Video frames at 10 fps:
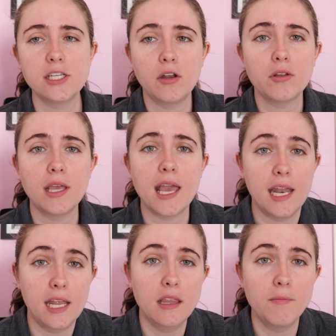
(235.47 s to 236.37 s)
generally
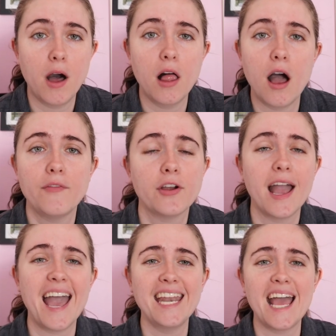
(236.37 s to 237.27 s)
hitting the ball off your
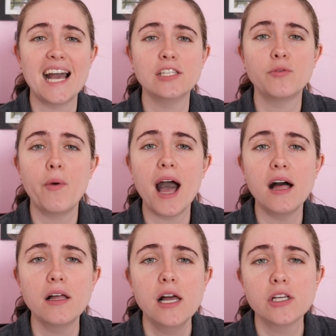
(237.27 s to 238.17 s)
head as
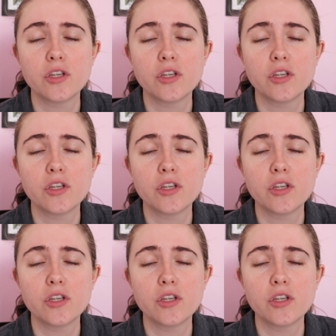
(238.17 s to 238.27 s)
well.